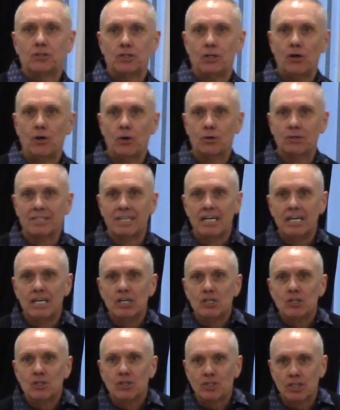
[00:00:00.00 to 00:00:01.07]
church
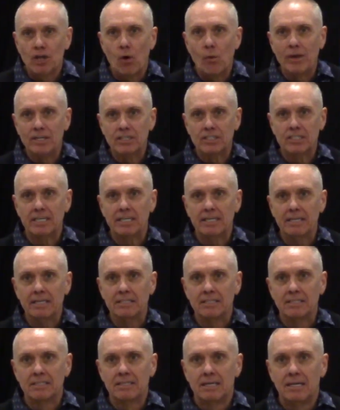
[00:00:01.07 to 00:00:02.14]
sowing
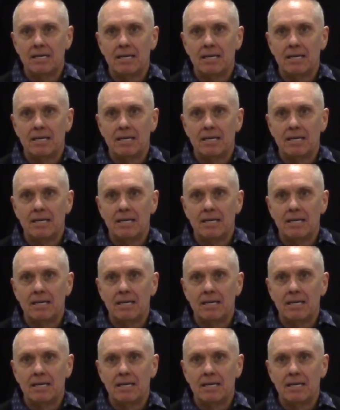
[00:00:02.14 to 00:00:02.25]
seeds?